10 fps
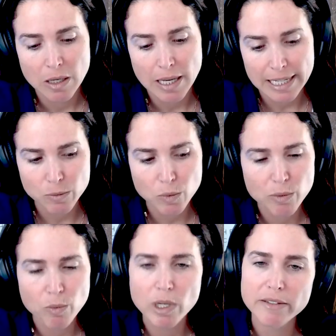And would
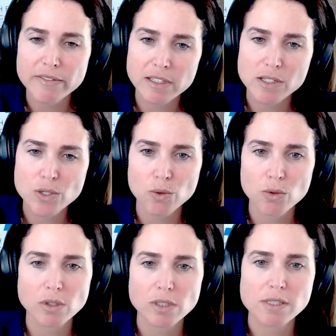one of the
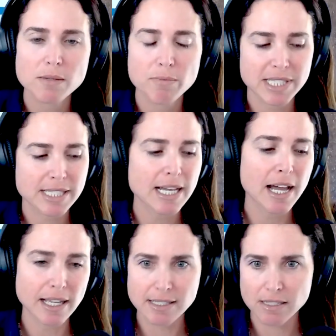tools,
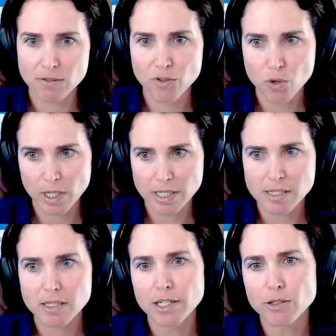besides, of
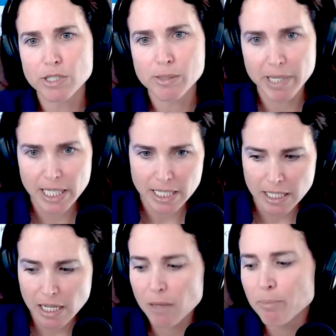course, you know, speaking
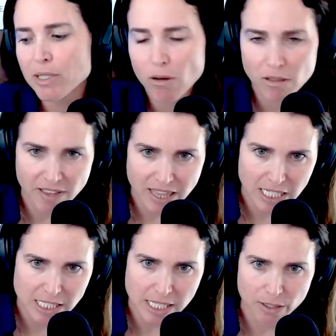up and all of the
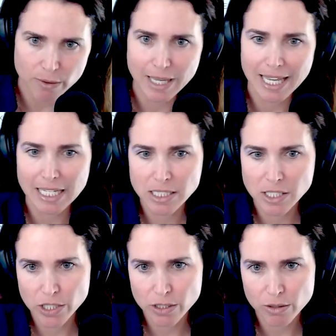things that you can
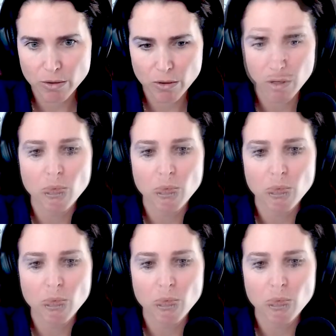do,